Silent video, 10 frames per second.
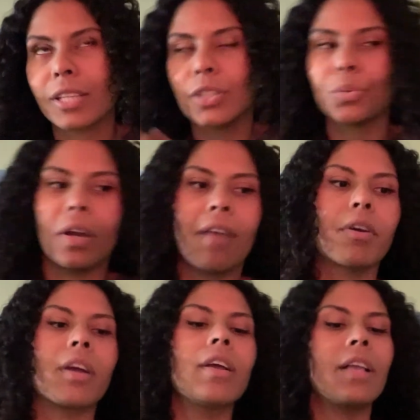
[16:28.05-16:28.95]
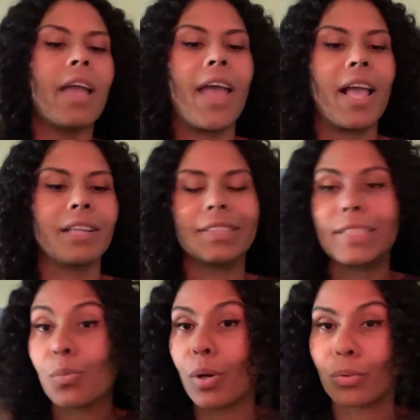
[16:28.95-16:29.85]
whatever, and
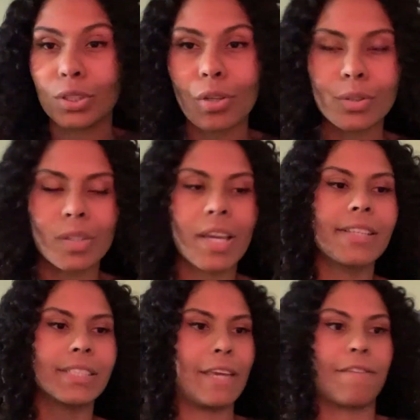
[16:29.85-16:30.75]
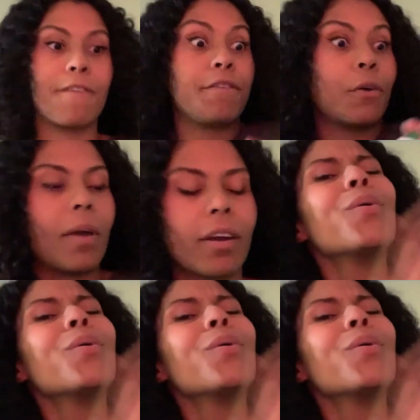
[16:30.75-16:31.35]
see what results we get, see if I feel better.